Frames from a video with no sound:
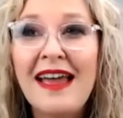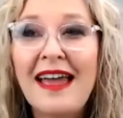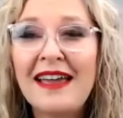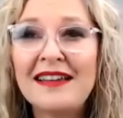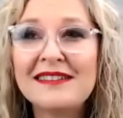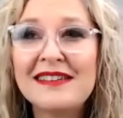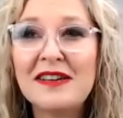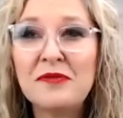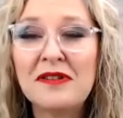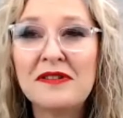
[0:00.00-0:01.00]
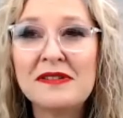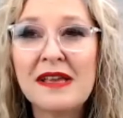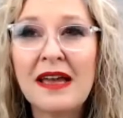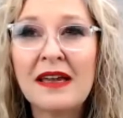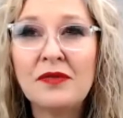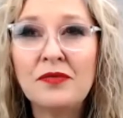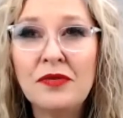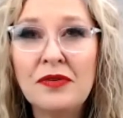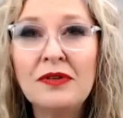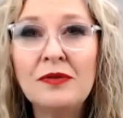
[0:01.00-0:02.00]
And it was a
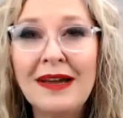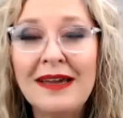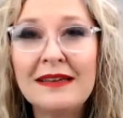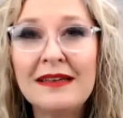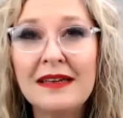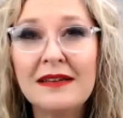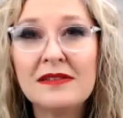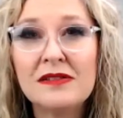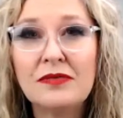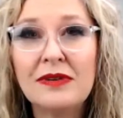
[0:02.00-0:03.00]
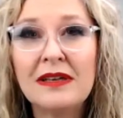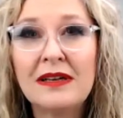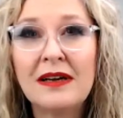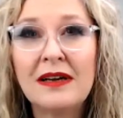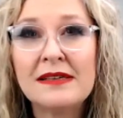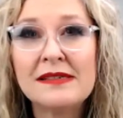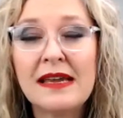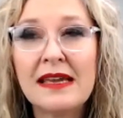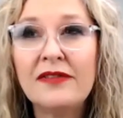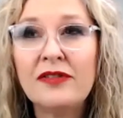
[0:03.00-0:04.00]
rude awakening to realize that
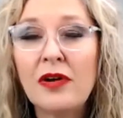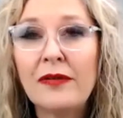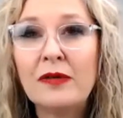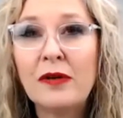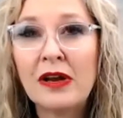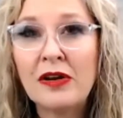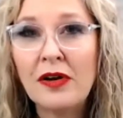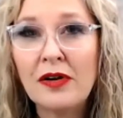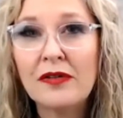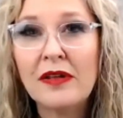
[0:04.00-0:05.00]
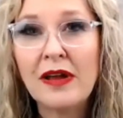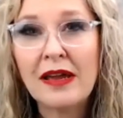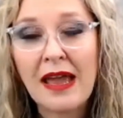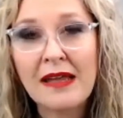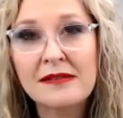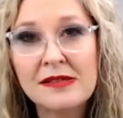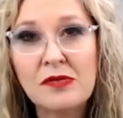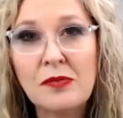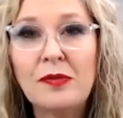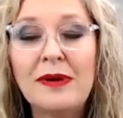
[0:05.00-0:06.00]
even knowing what I know, that I can still
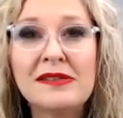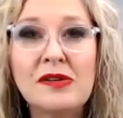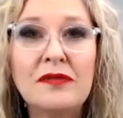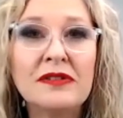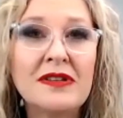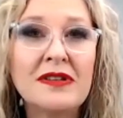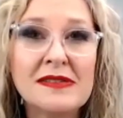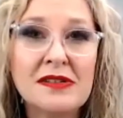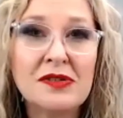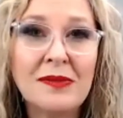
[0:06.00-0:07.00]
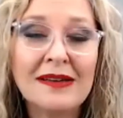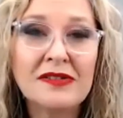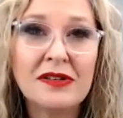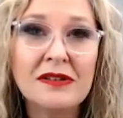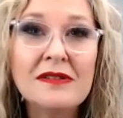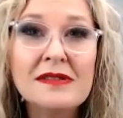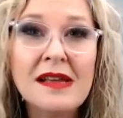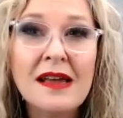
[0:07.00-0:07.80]
put myself into those situations